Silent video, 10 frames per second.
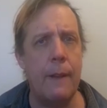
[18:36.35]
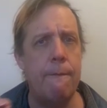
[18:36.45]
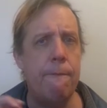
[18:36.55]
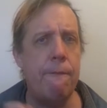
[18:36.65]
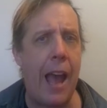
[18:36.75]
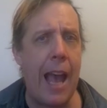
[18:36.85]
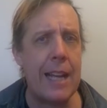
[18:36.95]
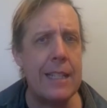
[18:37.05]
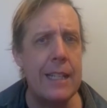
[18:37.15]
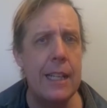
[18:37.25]

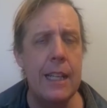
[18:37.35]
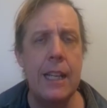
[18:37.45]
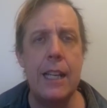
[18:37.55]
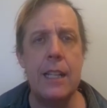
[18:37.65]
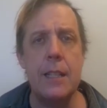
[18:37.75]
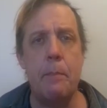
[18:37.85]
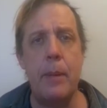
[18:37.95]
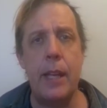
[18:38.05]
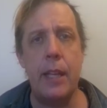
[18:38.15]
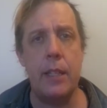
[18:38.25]
fact and
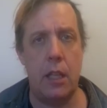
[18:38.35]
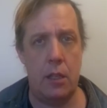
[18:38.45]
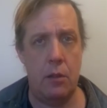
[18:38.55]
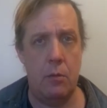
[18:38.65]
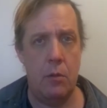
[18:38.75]
opinion.